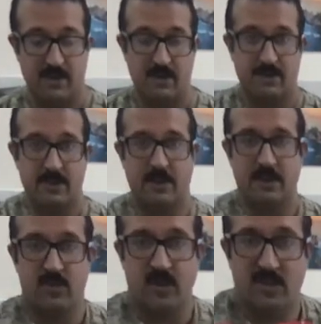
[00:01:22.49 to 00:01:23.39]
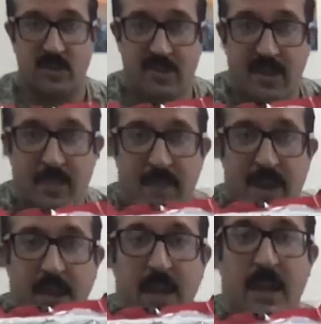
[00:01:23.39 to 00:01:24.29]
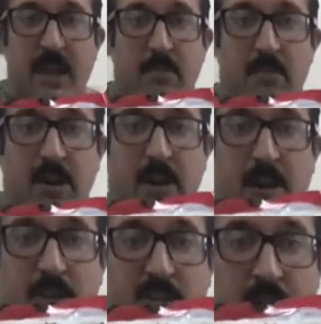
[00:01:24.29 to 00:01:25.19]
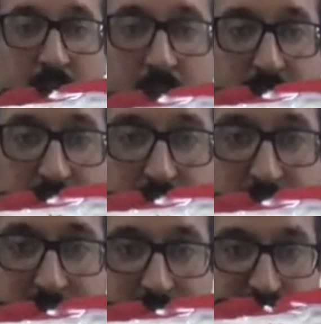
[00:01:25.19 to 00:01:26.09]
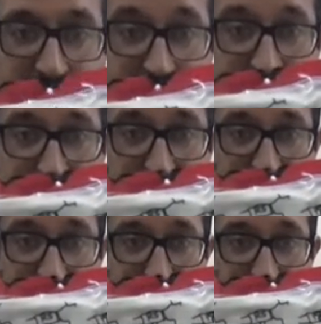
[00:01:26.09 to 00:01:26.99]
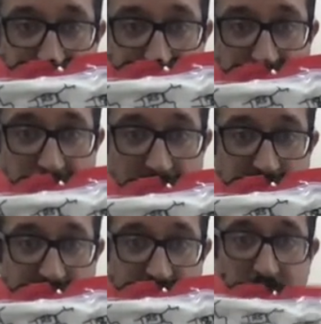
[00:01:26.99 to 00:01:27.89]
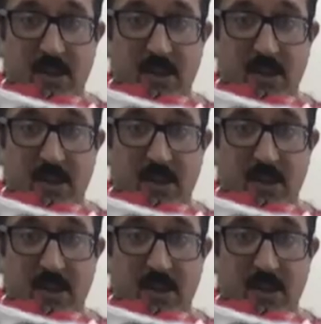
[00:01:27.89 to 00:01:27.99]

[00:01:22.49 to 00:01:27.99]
There are instructions on the back, but it also is discussed in your TCCC as well.